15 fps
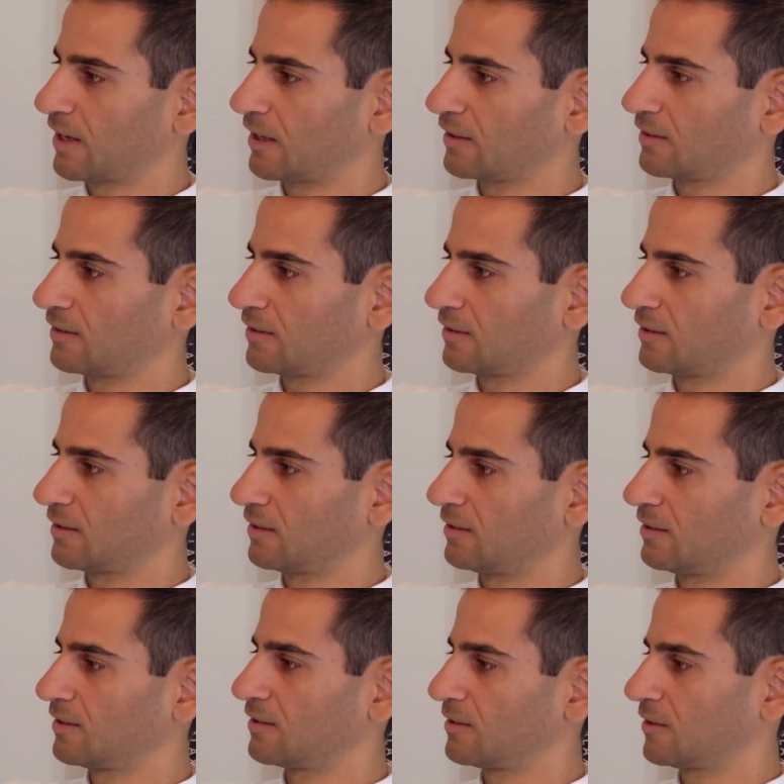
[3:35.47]
x and
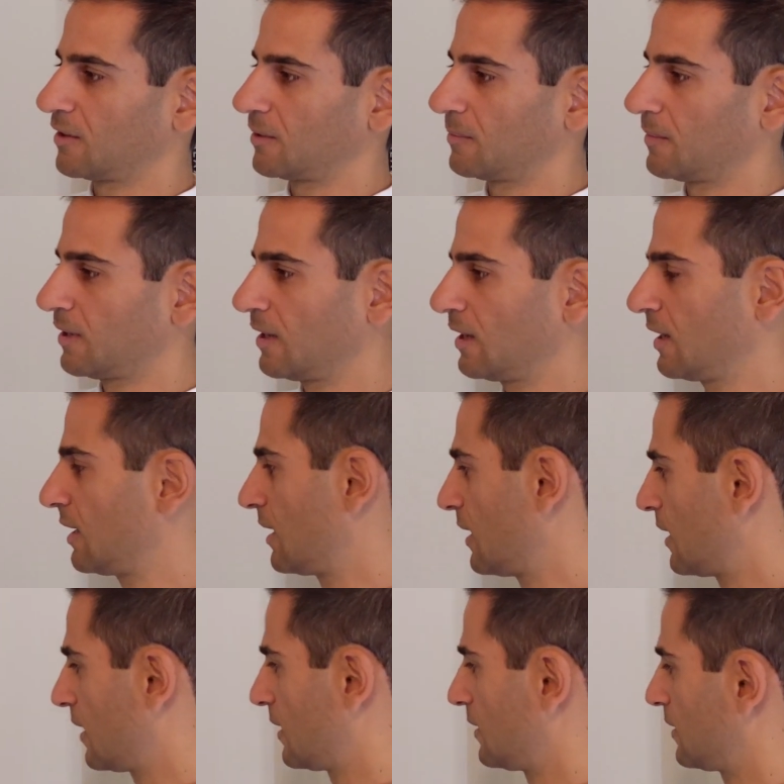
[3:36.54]
this term,
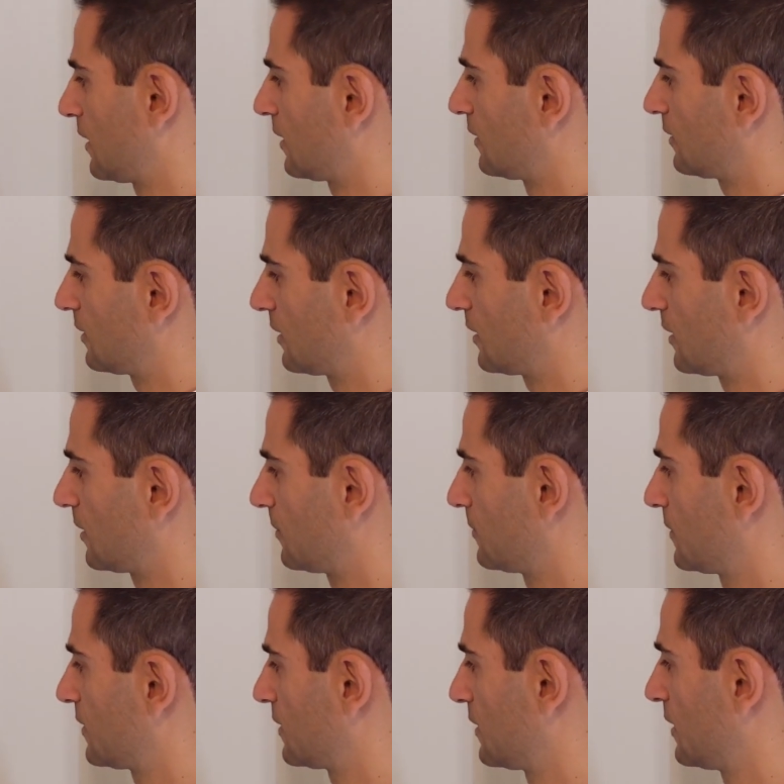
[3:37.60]
and then
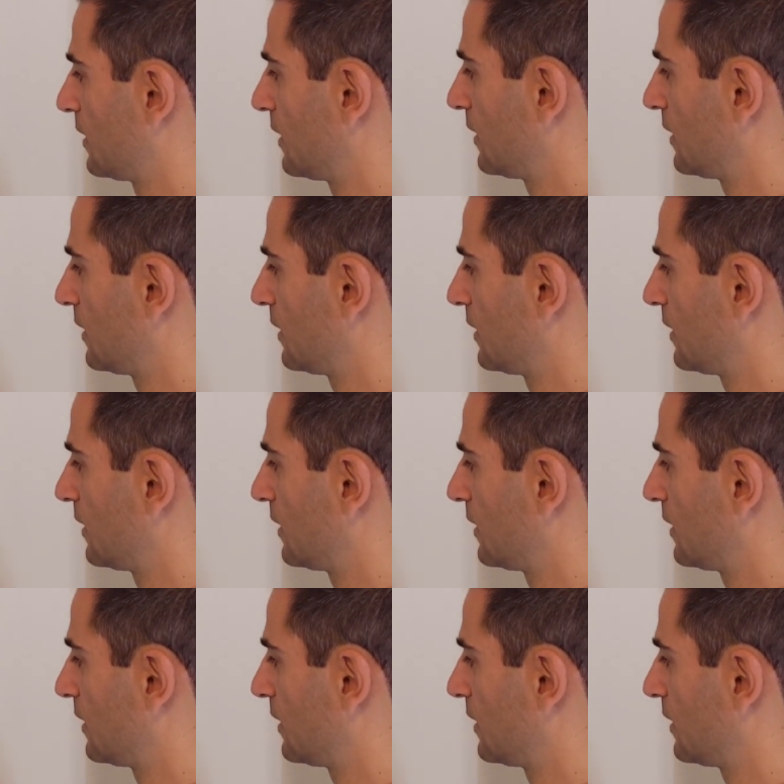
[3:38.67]
times